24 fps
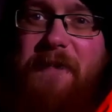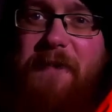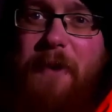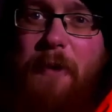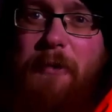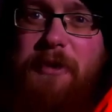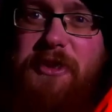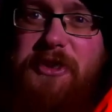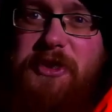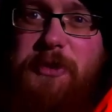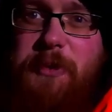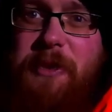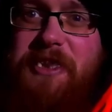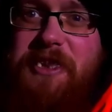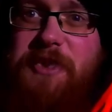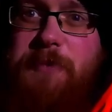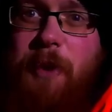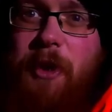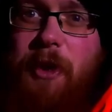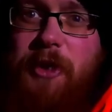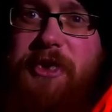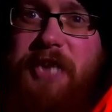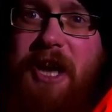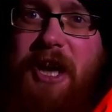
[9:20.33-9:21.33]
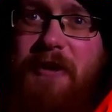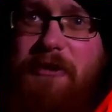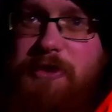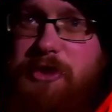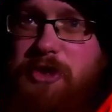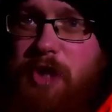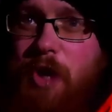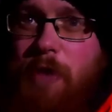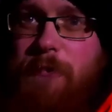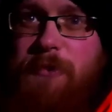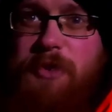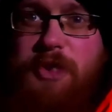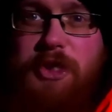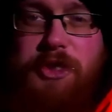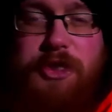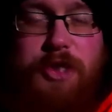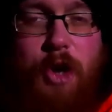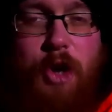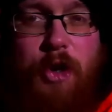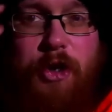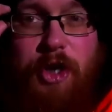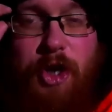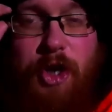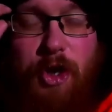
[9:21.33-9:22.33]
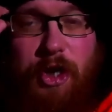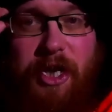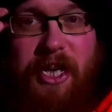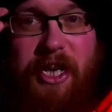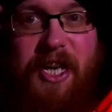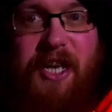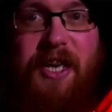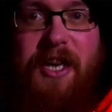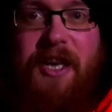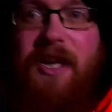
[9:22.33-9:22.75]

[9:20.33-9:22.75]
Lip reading: found a sweet spot here and Tom's just got unlucky.